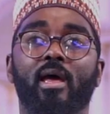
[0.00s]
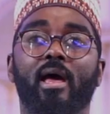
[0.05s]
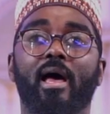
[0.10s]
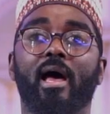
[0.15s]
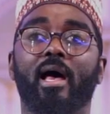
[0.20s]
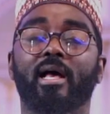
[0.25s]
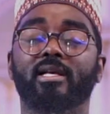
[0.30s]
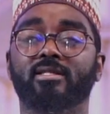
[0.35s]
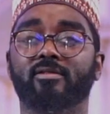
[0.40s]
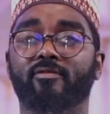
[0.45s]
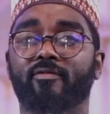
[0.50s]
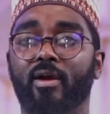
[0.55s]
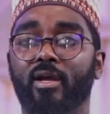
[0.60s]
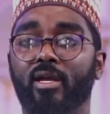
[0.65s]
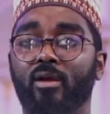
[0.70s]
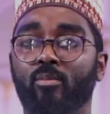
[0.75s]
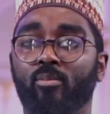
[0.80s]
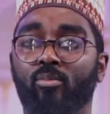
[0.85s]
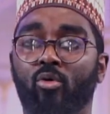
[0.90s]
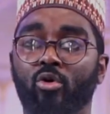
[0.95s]
as
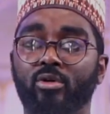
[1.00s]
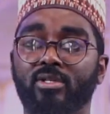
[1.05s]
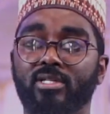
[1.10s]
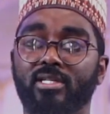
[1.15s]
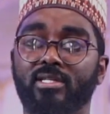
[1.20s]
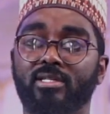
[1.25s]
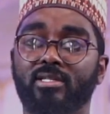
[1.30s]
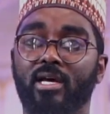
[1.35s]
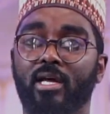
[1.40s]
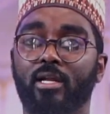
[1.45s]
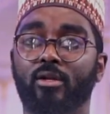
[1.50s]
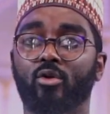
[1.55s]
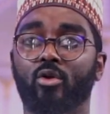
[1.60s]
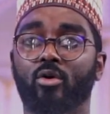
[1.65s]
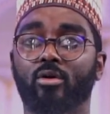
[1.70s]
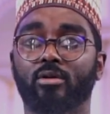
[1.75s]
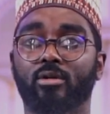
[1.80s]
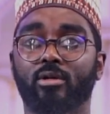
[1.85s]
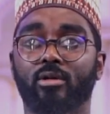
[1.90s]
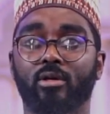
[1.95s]
very important and
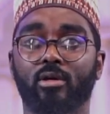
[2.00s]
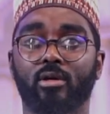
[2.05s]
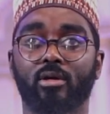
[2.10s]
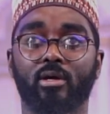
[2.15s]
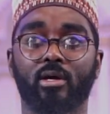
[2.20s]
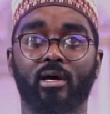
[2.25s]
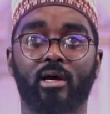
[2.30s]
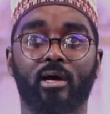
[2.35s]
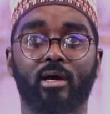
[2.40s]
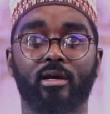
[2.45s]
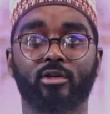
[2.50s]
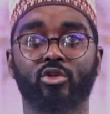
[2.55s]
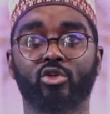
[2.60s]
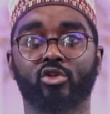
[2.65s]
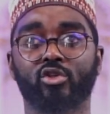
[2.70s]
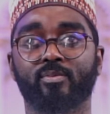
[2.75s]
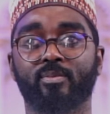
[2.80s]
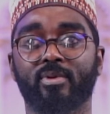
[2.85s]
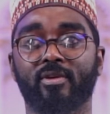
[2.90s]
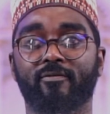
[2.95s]
not
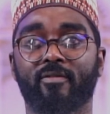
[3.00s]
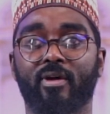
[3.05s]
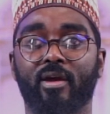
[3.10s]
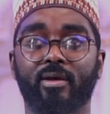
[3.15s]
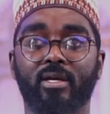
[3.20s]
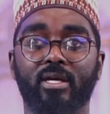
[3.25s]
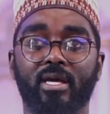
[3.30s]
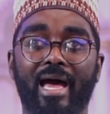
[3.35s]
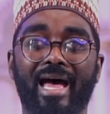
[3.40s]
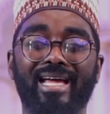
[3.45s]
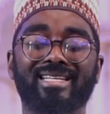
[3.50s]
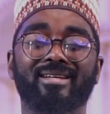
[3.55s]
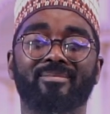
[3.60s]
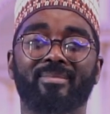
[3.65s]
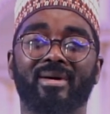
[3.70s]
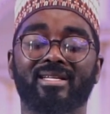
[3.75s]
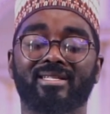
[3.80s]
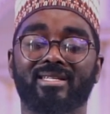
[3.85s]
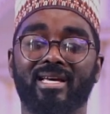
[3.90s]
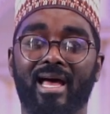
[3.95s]
just be very
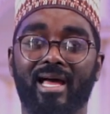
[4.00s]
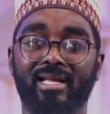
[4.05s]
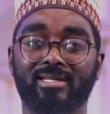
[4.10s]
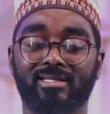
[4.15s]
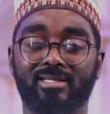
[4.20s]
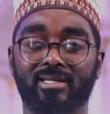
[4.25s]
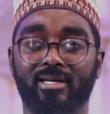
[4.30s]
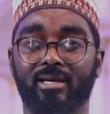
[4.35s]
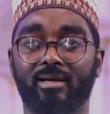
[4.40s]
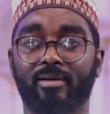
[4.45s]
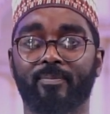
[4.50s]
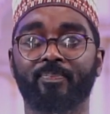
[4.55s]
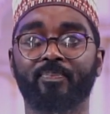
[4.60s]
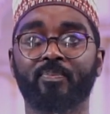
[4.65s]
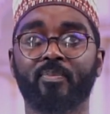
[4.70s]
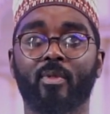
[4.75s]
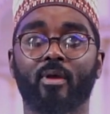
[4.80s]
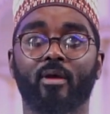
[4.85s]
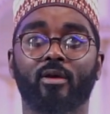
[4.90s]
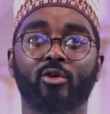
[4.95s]
adamant at
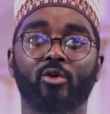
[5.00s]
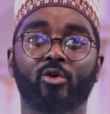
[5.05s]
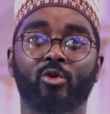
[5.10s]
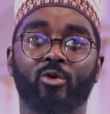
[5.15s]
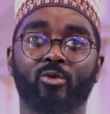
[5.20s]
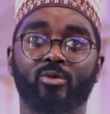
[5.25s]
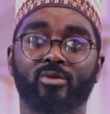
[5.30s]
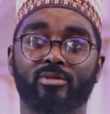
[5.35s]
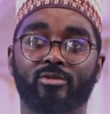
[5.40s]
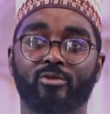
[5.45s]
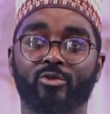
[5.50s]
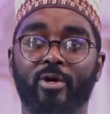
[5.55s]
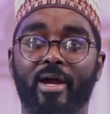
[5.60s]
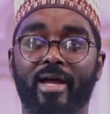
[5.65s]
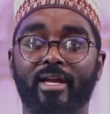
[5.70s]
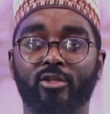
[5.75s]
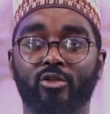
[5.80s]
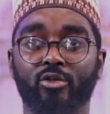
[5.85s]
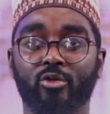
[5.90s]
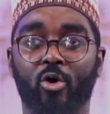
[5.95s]

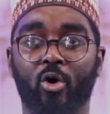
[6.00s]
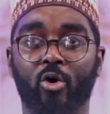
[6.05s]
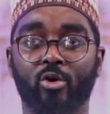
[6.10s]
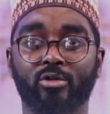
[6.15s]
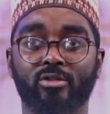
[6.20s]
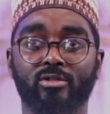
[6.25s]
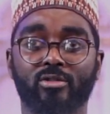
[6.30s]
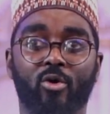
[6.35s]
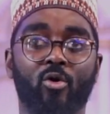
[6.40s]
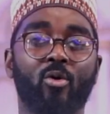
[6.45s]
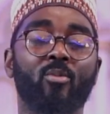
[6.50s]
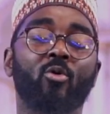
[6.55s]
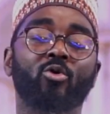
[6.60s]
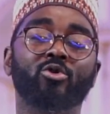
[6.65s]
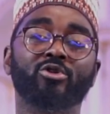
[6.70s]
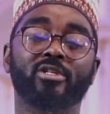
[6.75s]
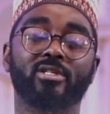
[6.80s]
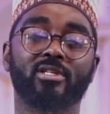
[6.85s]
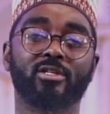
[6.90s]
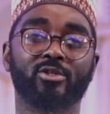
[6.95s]
trying to cause
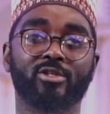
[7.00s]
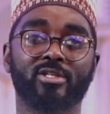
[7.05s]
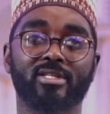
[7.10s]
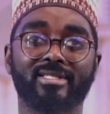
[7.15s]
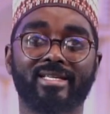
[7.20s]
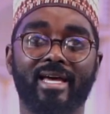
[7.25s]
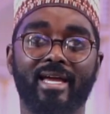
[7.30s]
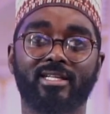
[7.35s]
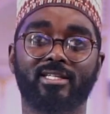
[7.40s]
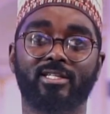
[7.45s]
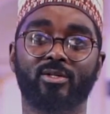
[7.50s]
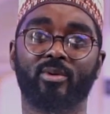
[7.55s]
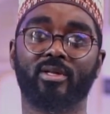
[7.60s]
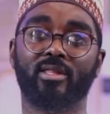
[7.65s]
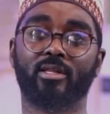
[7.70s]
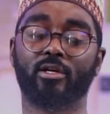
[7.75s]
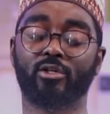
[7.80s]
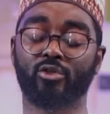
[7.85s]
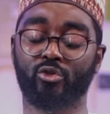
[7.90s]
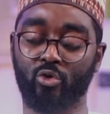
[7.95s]
commotion in society
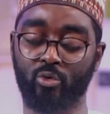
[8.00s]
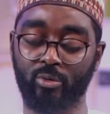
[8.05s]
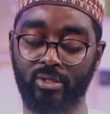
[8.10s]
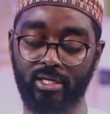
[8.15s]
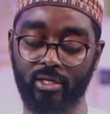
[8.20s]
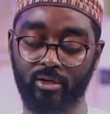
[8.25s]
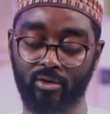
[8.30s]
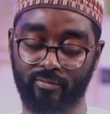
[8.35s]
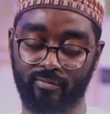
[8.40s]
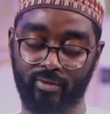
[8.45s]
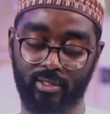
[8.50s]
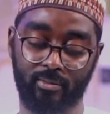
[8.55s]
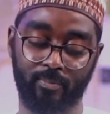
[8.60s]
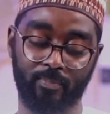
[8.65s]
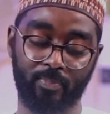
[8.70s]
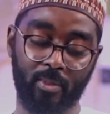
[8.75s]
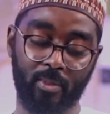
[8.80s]
when there is no need of it.